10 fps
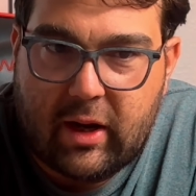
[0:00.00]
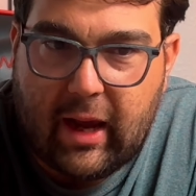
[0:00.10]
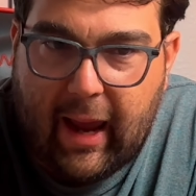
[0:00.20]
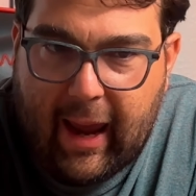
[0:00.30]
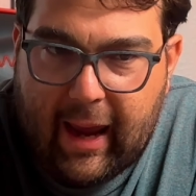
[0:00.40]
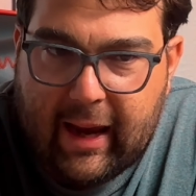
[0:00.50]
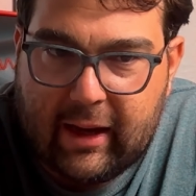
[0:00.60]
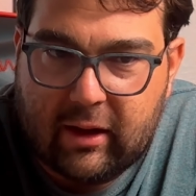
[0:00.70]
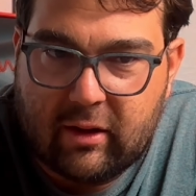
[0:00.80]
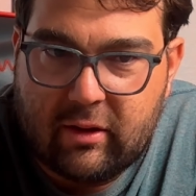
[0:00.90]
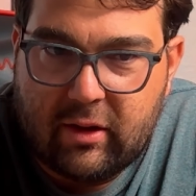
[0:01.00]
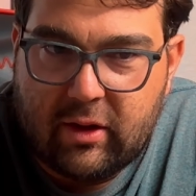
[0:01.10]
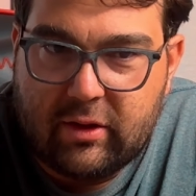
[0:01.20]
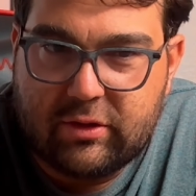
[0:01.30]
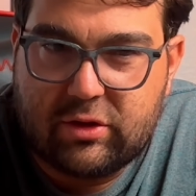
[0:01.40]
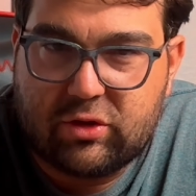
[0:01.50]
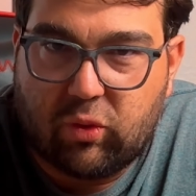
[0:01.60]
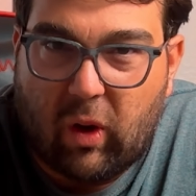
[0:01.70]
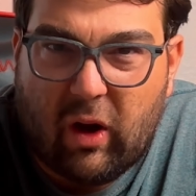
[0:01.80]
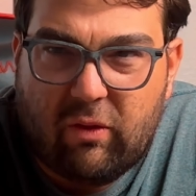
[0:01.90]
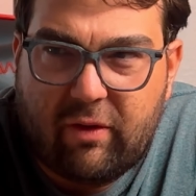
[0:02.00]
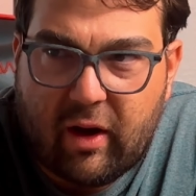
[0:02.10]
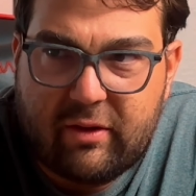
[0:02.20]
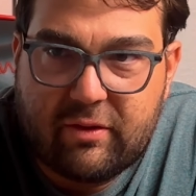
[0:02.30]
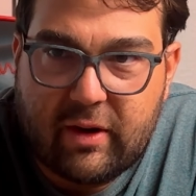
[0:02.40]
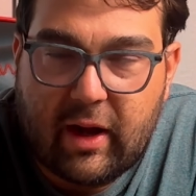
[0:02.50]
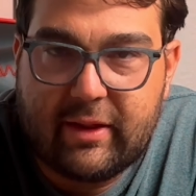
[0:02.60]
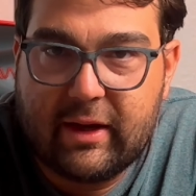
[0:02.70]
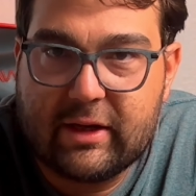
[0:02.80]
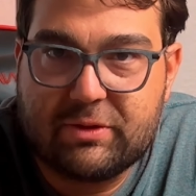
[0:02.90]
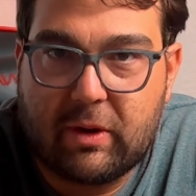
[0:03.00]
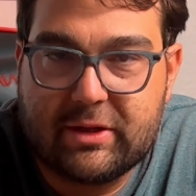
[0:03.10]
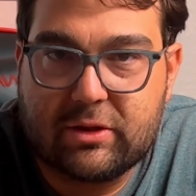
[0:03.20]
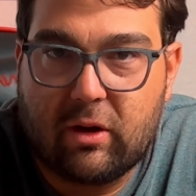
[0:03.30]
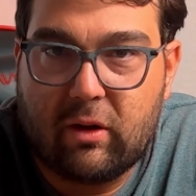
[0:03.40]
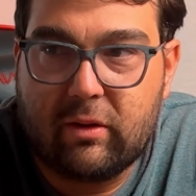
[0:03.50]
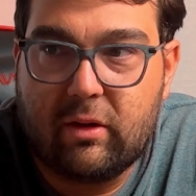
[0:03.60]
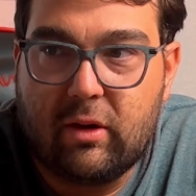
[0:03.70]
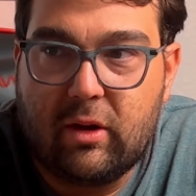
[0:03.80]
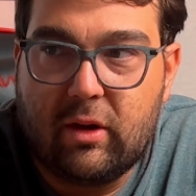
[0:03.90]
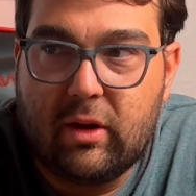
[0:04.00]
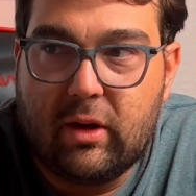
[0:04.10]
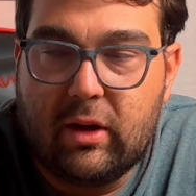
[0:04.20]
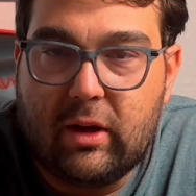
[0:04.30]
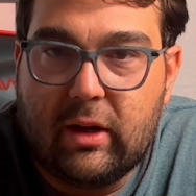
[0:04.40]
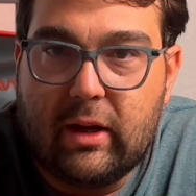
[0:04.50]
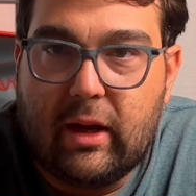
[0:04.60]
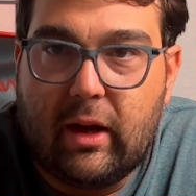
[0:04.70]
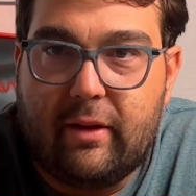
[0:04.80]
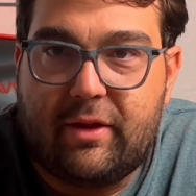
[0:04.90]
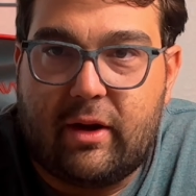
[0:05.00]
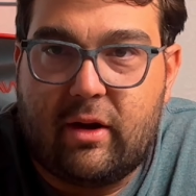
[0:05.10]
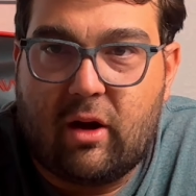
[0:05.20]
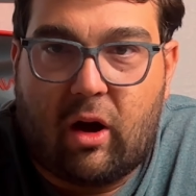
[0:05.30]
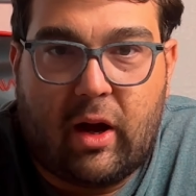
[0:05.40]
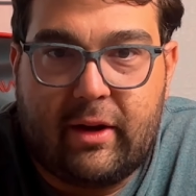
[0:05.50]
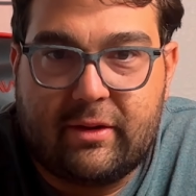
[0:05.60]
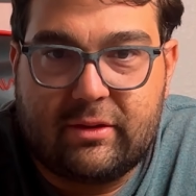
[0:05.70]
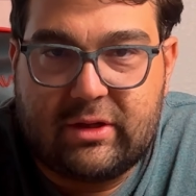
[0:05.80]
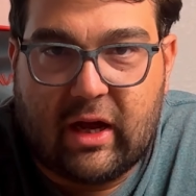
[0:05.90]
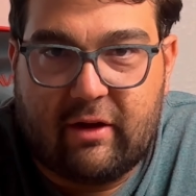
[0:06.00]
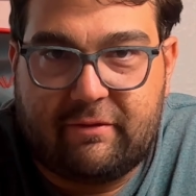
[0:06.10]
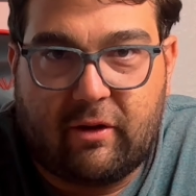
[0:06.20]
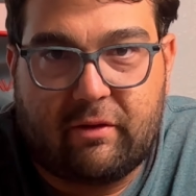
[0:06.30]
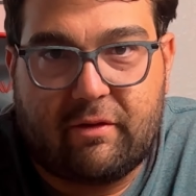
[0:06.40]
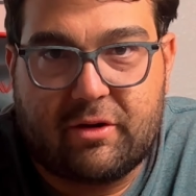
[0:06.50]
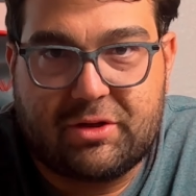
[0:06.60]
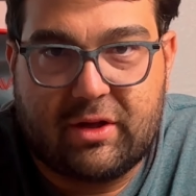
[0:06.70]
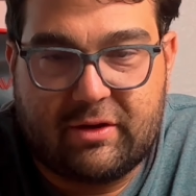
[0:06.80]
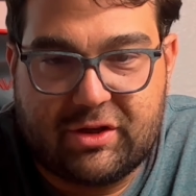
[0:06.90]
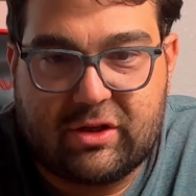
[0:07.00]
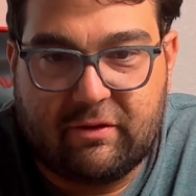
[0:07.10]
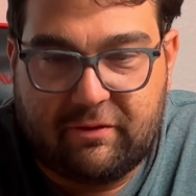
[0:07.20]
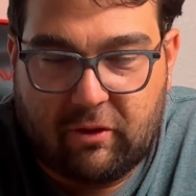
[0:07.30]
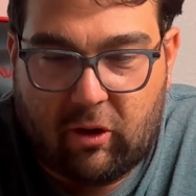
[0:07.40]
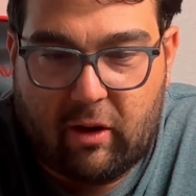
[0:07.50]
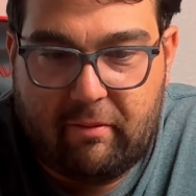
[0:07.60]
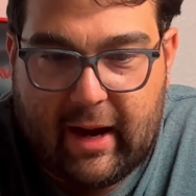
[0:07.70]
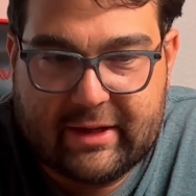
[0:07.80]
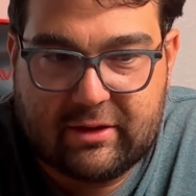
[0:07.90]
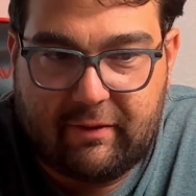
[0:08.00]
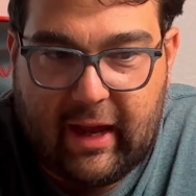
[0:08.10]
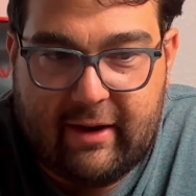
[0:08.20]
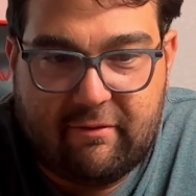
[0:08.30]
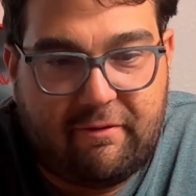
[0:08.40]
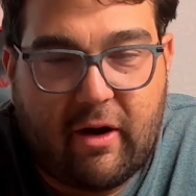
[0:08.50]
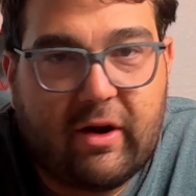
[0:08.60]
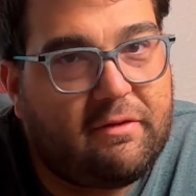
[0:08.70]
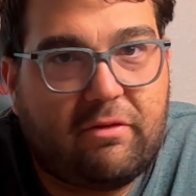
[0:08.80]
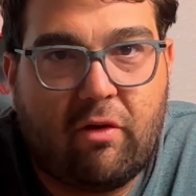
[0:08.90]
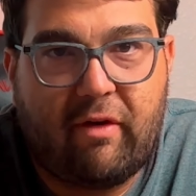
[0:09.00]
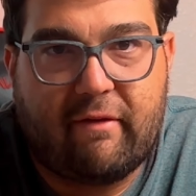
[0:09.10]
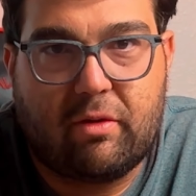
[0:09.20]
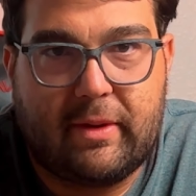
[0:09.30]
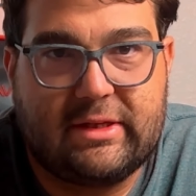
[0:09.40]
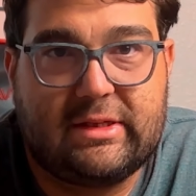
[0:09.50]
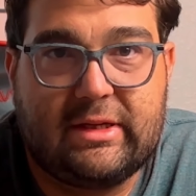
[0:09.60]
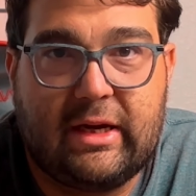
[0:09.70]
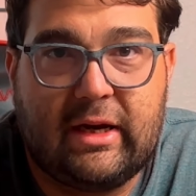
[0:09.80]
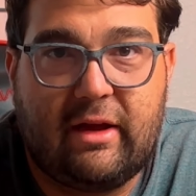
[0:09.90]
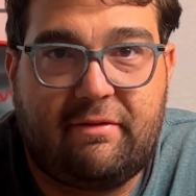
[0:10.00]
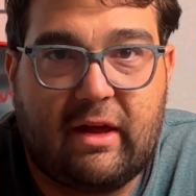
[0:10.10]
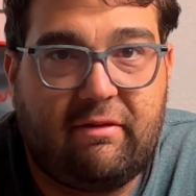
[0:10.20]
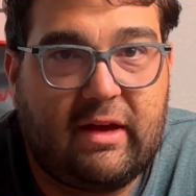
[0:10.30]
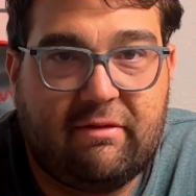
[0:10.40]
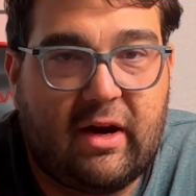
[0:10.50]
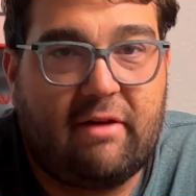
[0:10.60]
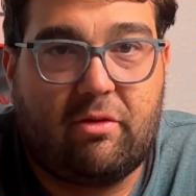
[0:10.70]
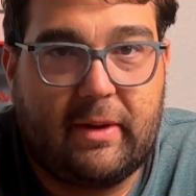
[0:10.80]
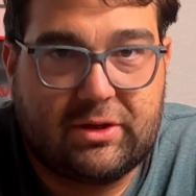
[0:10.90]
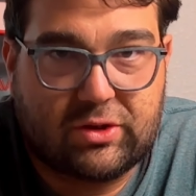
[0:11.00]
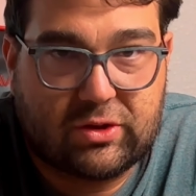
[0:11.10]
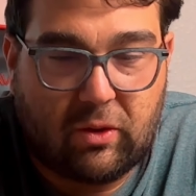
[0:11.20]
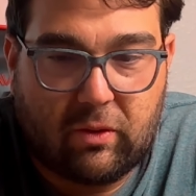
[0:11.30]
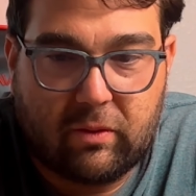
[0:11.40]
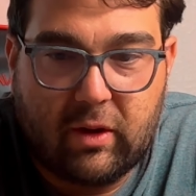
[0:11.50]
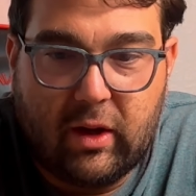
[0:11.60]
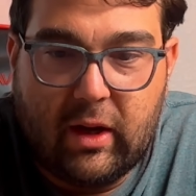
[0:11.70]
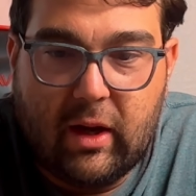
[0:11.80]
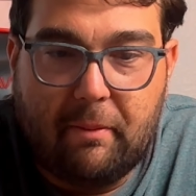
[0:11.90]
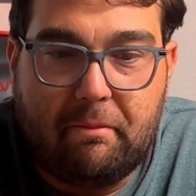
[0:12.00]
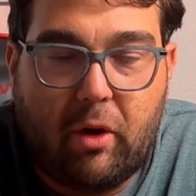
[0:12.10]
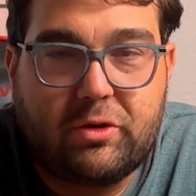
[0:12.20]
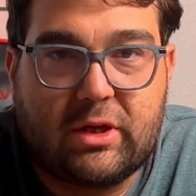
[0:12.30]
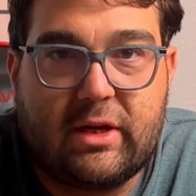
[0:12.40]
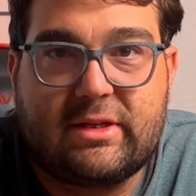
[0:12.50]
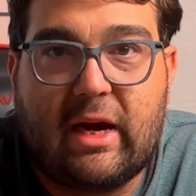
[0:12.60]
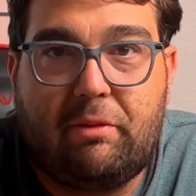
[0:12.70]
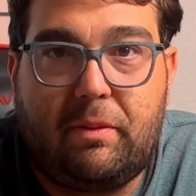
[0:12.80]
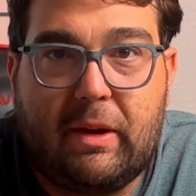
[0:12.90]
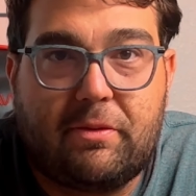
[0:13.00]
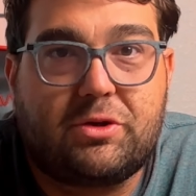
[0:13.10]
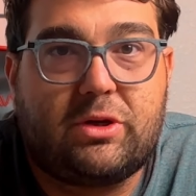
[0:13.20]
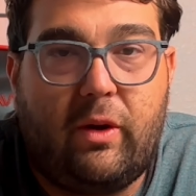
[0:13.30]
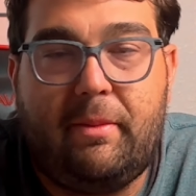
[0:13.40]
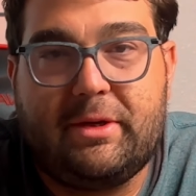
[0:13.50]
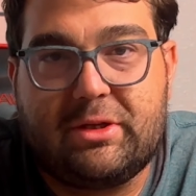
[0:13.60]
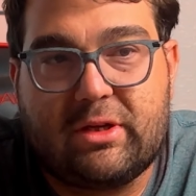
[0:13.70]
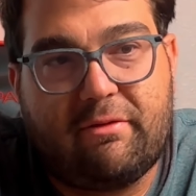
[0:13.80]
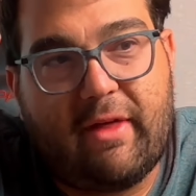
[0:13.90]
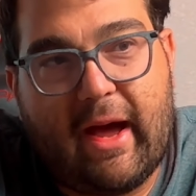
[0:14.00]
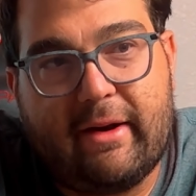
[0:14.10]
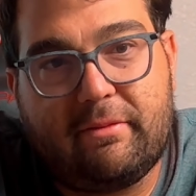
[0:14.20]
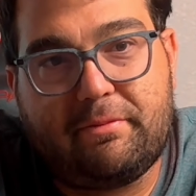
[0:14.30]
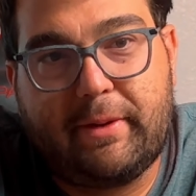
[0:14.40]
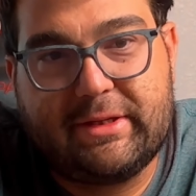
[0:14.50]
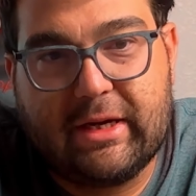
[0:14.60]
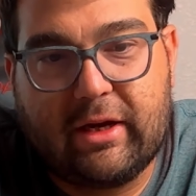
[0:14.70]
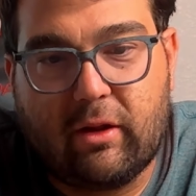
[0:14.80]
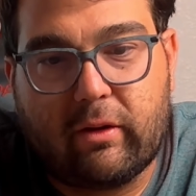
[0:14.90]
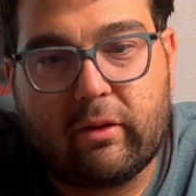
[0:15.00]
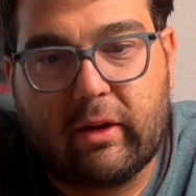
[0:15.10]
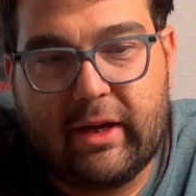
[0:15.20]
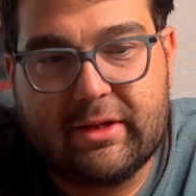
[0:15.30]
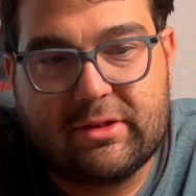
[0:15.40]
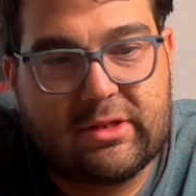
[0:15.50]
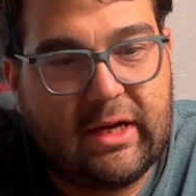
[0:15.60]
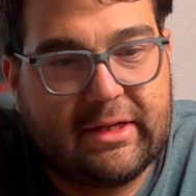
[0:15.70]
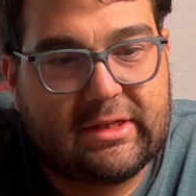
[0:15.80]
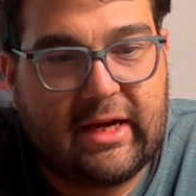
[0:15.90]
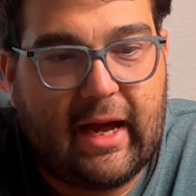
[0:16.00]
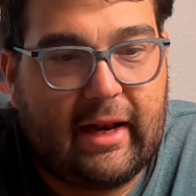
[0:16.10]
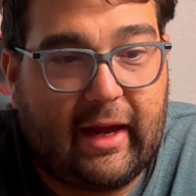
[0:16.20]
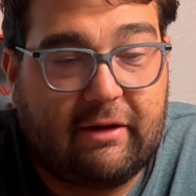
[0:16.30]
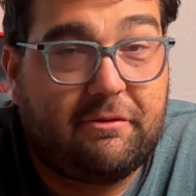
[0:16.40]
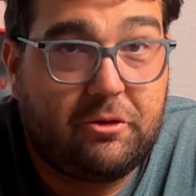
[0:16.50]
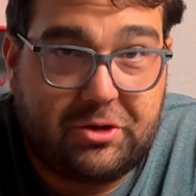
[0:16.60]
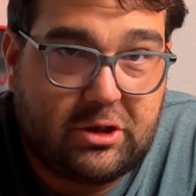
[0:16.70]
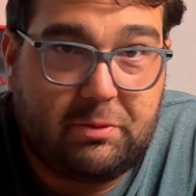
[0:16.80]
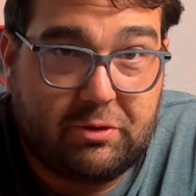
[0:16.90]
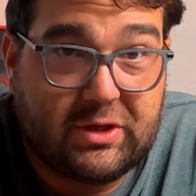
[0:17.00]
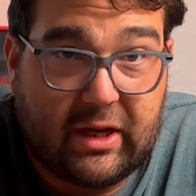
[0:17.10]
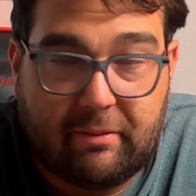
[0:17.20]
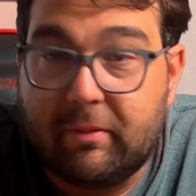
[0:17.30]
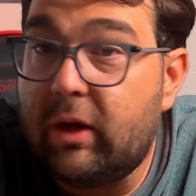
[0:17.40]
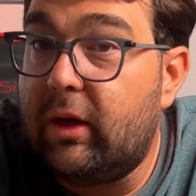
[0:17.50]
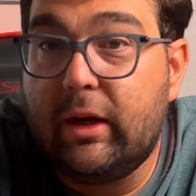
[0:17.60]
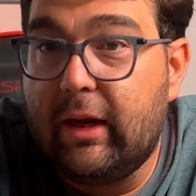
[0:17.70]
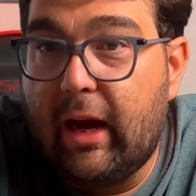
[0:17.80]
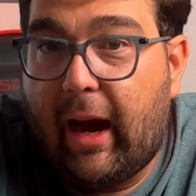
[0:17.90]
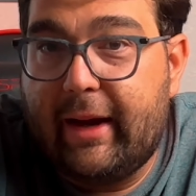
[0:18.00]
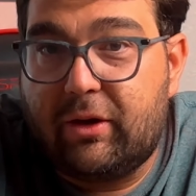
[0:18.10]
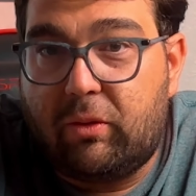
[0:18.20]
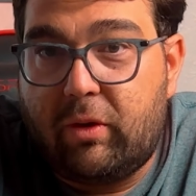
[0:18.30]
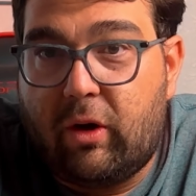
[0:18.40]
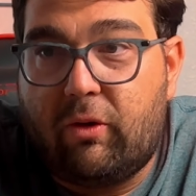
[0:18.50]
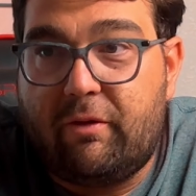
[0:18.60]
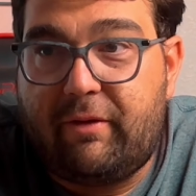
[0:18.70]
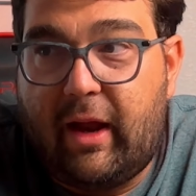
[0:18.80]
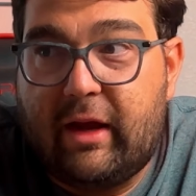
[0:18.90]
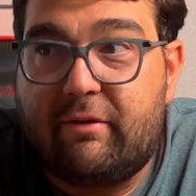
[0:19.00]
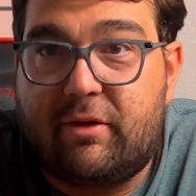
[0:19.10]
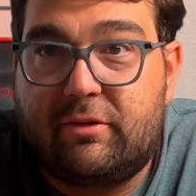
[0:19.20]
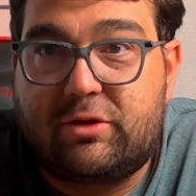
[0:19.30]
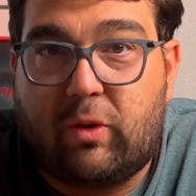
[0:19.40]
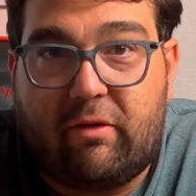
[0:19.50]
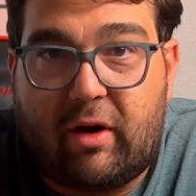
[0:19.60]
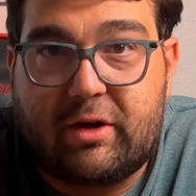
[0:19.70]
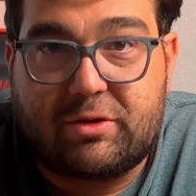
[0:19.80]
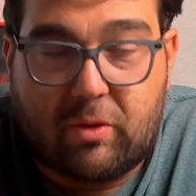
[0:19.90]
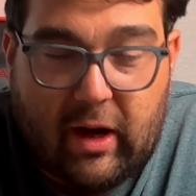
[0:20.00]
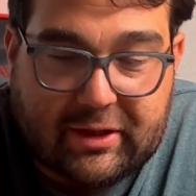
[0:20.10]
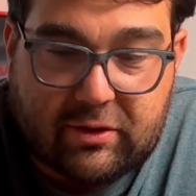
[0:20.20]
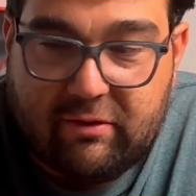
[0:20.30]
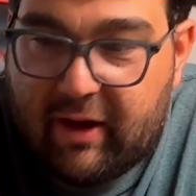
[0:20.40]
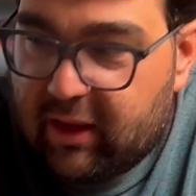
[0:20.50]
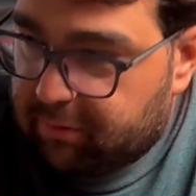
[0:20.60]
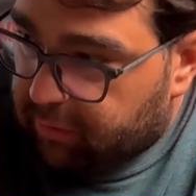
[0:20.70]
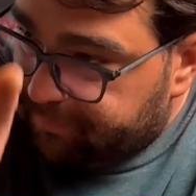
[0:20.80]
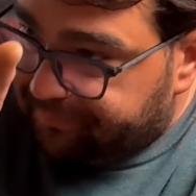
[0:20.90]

A 1200, I think is what it's called. The non telephoto version, just the full on massive. And very few have ever been seen if they've even ever been sold. Most of the time, when people show images of that particular lens, it's at like Fuji's museum. I don't know if any of those 1200s were actually available.